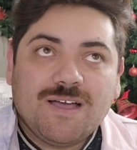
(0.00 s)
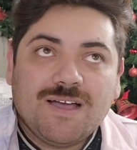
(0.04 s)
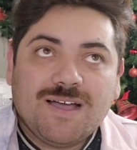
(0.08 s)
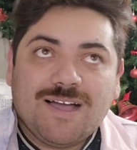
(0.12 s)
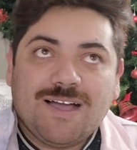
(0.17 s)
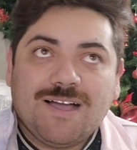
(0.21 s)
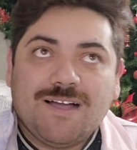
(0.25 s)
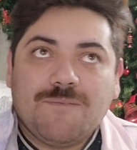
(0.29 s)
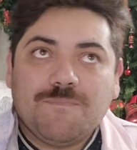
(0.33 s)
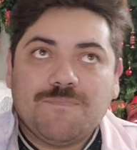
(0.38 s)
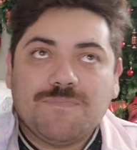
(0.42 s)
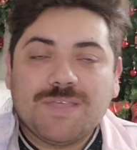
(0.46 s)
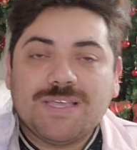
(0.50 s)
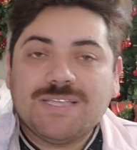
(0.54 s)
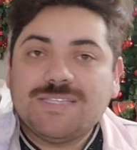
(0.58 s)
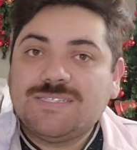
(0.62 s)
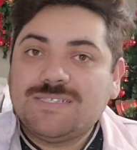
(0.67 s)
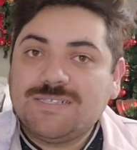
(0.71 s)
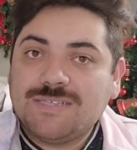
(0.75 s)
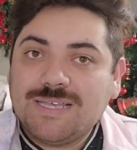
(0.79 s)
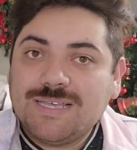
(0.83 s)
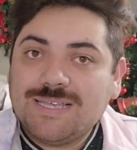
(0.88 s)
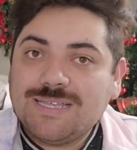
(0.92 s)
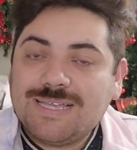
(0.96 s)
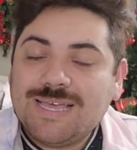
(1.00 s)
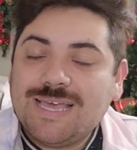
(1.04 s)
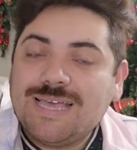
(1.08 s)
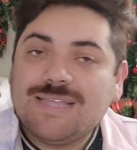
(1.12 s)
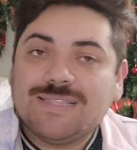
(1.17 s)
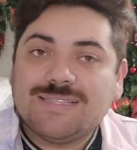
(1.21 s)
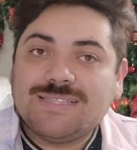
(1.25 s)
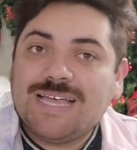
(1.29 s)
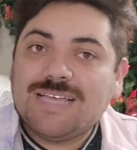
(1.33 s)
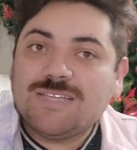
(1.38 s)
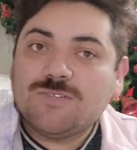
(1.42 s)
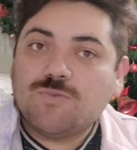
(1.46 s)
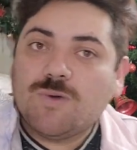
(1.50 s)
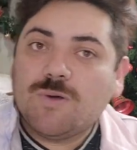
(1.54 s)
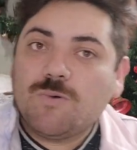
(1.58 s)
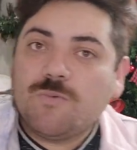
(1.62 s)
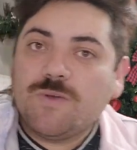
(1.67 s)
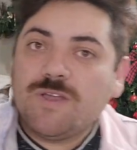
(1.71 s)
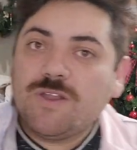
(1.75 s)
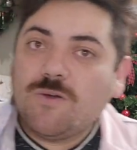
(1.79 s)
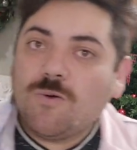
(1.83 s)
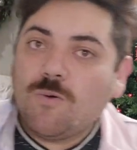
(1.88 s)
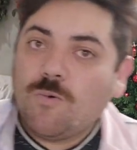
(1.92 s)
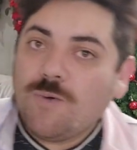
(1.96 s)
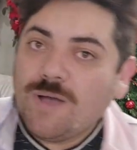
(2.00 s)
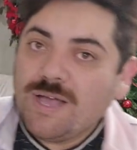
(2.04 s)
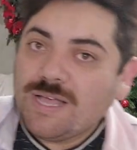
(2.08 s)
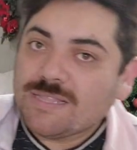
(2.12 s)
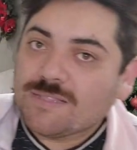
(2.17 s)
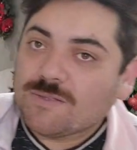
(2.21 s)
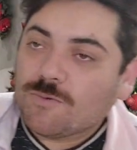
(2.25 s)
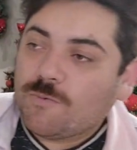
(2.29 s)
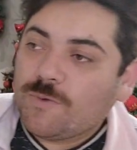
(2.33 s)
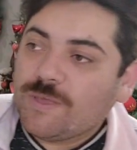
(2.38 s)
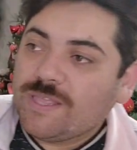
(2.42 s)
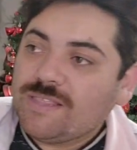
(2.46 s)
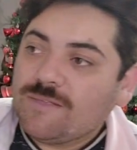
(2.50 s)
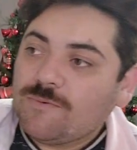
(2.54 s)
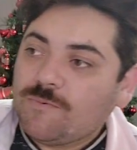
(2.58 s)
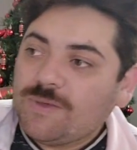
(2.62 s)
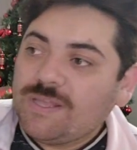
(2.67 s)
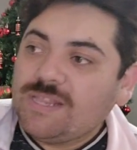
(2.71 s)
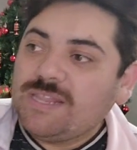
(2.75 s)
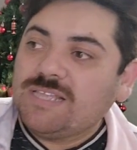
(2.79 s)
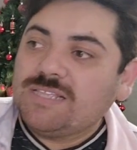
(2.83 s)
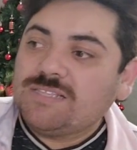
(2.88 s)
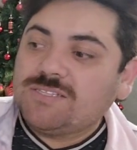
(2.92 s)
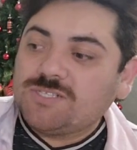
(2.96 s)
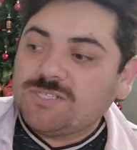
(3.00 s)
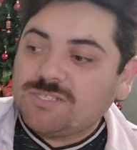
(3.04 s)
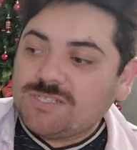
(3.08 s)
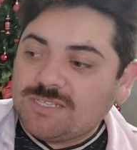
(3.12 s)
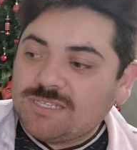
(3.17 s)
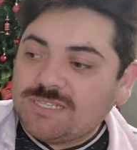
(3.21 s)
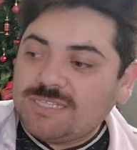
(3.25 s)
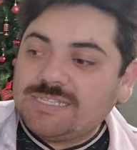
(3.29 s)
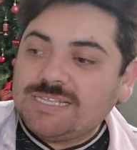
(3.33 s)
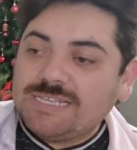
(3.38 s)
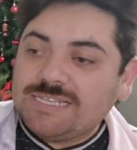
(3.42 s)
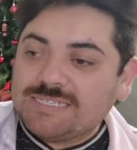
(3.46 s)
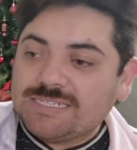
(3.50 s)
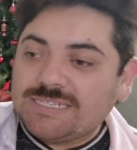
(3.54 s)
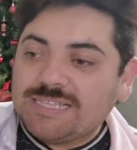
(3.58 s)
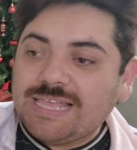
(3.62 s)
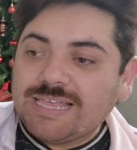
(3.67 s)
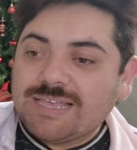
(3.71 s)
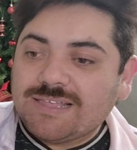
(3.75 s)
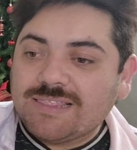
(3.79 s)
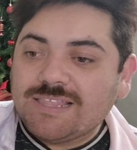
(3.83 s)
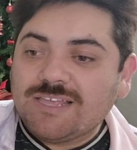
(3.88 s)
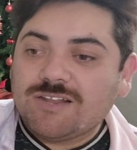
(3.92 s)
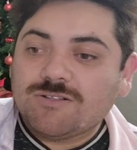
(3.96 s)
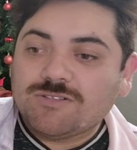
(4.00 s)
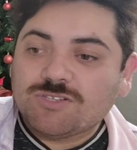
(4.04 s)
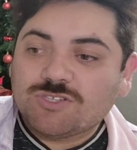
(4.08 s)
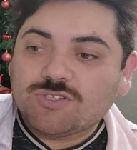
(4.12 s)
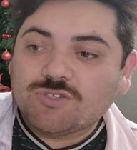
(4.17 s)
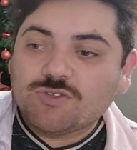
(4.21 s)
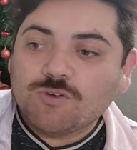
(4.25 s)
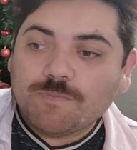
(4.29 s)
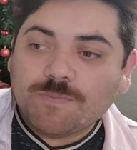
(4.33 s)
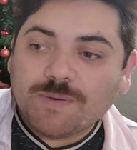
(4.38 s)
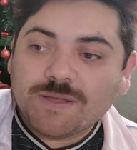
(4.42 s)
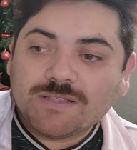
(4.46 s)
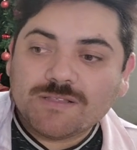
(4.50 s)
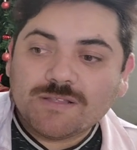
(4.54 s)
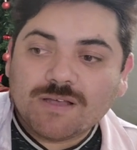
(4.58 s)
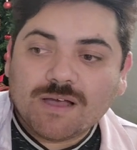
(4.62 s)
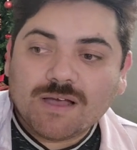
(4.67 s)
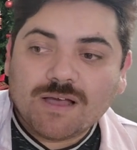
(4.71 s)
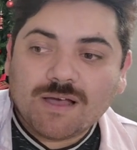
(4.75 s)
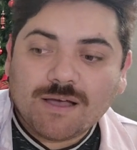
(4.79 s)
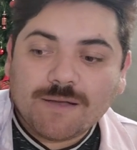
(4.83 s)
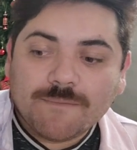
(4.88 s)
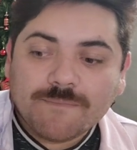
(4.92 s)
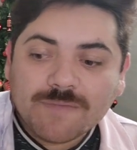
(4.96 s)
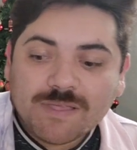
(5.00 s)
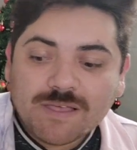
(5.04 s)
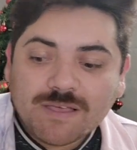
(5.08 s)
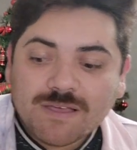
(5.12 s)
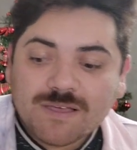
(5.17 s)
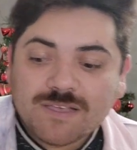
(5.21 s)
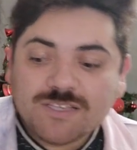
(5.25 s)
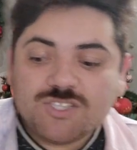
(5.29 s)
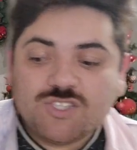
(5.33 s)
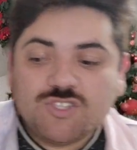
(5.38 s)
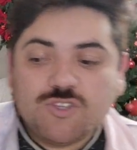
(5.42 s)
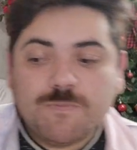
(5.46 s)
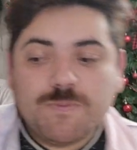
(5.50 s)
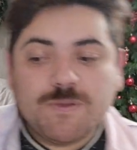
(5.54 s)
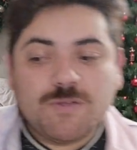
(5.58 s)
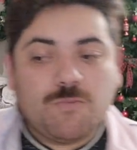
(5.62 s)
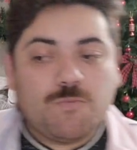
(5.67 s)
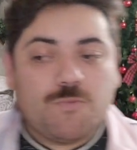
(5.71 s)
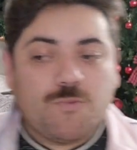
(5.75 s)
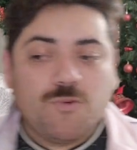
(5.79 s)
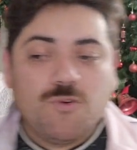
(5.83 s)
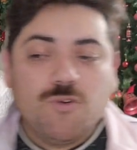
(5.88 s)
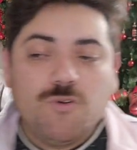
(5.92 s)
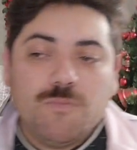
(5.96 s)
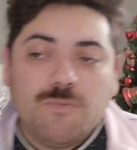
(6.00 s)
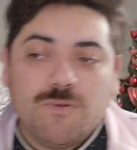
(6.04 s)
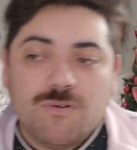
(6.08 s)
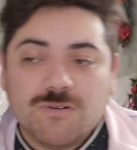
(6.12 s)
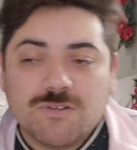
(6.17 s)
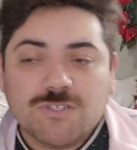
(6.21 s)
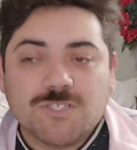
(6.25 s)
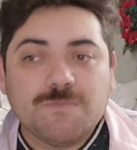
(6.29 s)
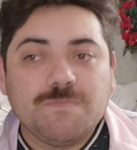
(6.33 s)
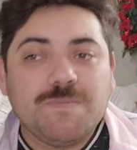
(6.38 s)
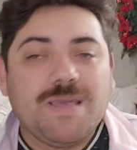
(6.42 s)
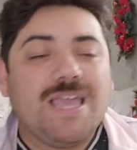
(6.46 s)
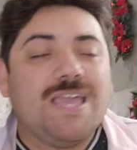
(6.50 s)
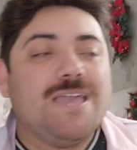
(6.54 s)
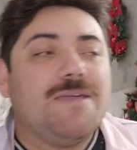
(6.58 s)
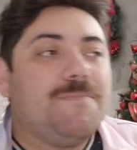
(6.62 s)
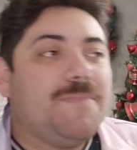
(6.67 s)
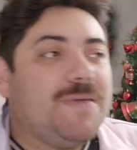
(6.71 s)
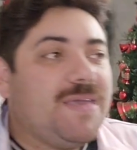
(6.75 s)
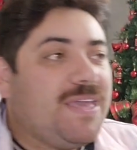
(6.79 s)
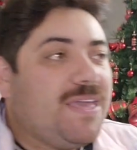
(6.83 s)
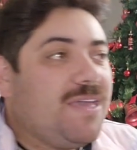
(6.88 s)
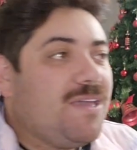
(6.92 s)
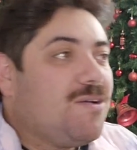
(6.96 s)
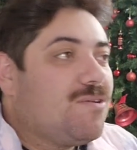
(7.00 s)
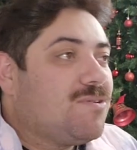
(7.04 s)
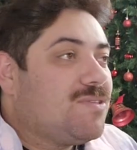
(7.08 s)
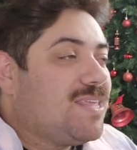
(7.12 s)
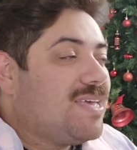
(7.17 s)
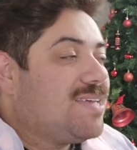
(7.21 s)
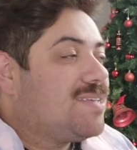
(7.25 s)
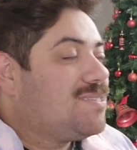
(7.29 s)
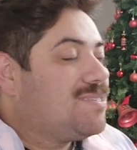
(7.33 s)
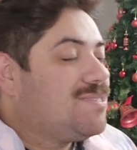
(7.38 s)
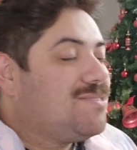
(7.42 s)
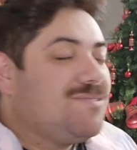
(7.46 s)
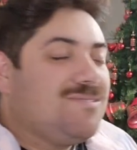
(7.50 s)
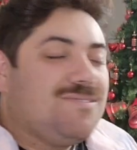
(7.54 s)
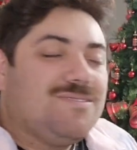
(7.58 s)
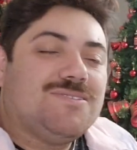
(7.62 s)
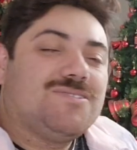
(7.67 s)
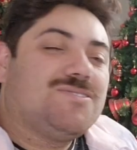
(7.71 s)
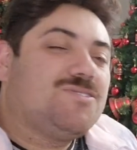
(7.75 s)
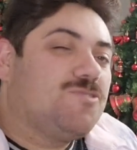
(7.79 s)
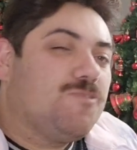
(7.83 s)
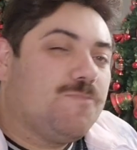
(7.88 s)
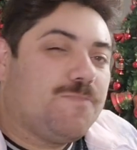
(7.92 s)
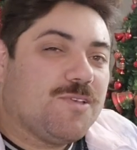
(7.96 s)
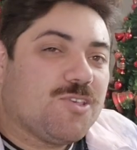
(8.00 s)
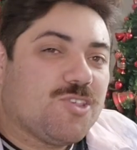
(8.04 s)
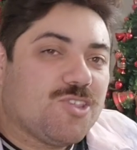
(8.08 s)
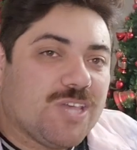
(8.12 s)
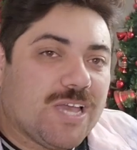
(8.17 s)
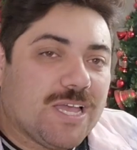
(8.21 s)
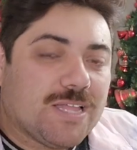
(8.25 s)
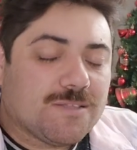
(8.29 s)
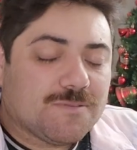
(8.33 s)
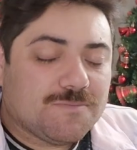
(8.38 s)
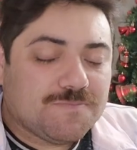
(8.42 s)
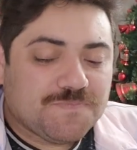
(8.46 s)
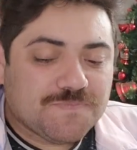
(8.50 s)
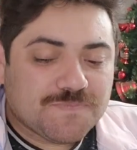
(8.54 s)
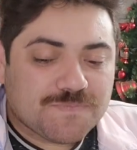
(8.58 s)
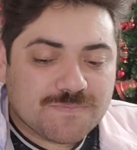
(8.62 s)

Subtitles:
That's what we don't want. We need to, this, like, little stupid rumors, maybe, or, like, you know, stupid shit.